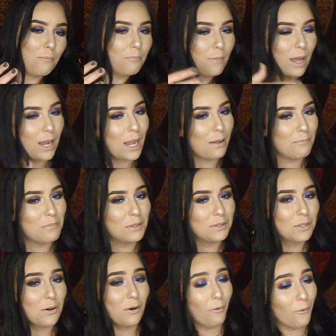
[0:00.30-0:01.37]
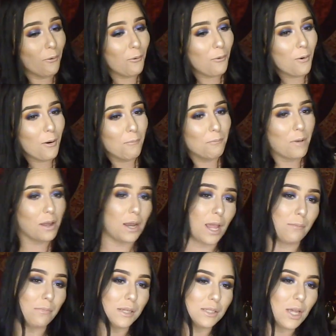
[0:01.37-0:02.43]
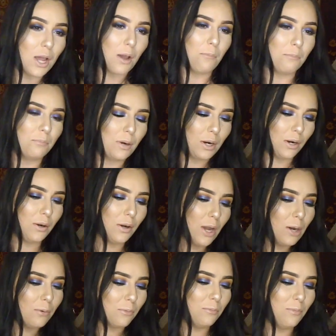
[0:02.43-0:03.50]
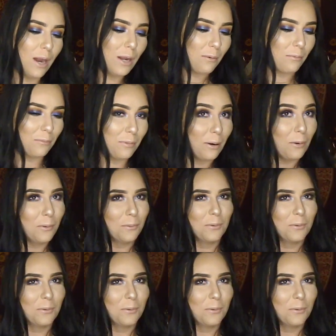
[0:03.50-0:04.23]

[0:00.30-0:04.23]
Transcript: My name is who? My name is Right, bro.